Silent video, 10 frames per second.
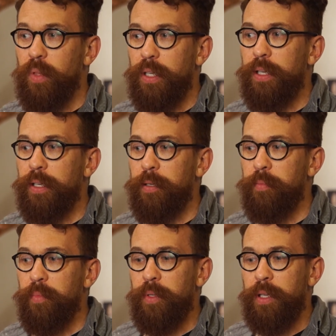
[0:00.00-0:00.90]

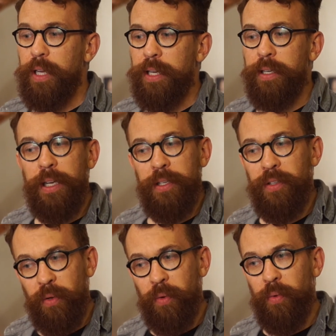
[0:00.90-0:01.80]
And
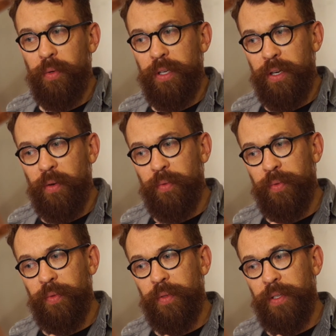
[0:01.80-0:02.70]
so,
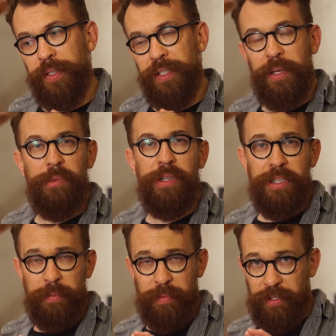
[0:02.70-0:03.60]

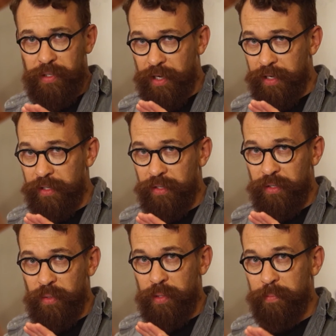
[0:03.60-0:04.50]
symbolism starts
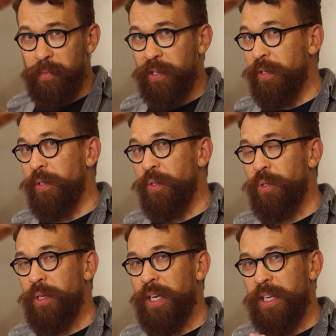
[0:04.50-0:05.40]
to emerge
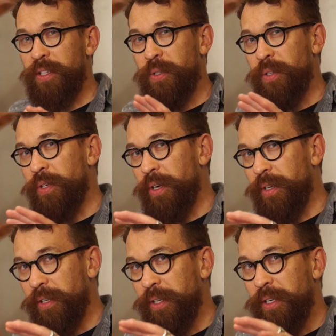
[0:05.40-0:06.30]
as you start
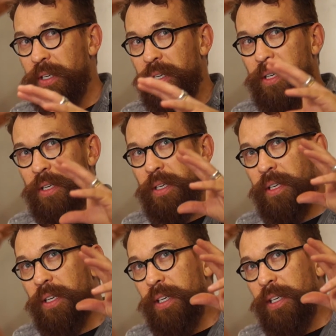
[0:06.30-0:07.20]

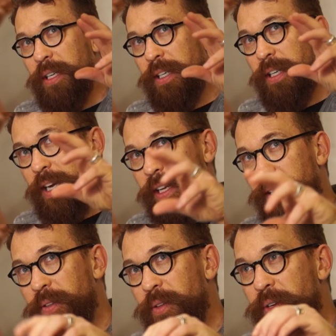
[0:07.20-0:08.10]
getting a
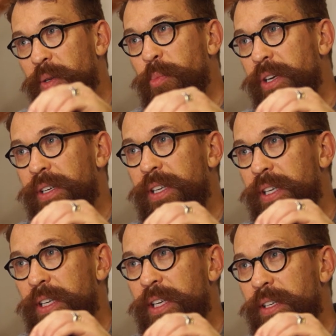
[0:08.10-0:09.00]
little bit
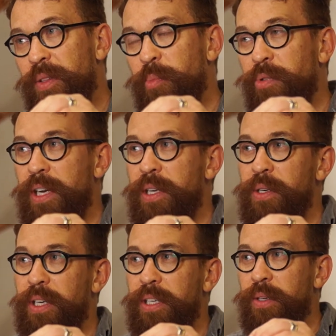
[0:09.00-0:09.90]
into the
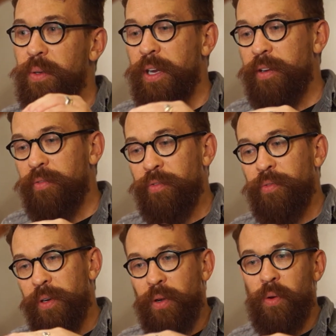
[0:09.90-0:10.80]
project. You have a
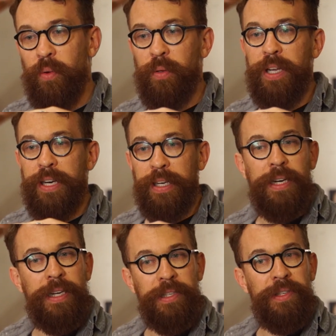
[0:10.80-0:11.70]
foothold on a
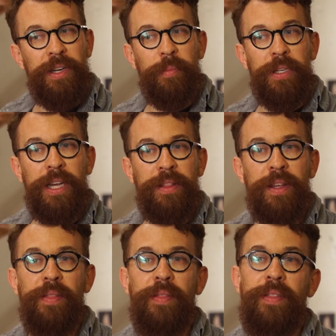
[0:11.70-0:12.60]
concept, and
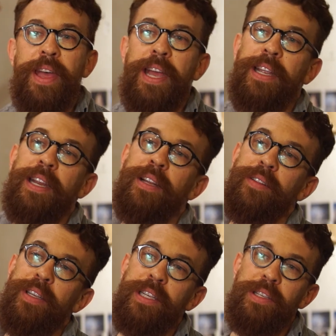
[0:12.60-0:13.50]
then that kind of
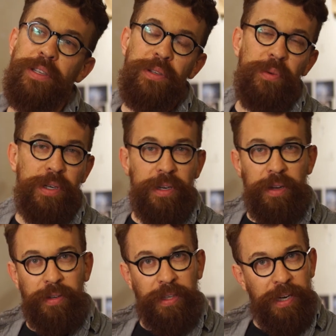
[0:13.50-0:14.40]
leads you to
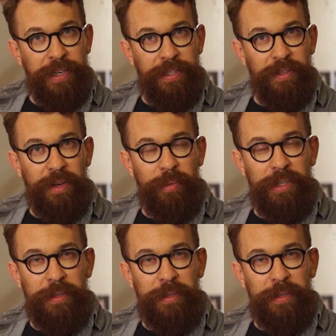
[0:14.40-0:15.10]
another concept.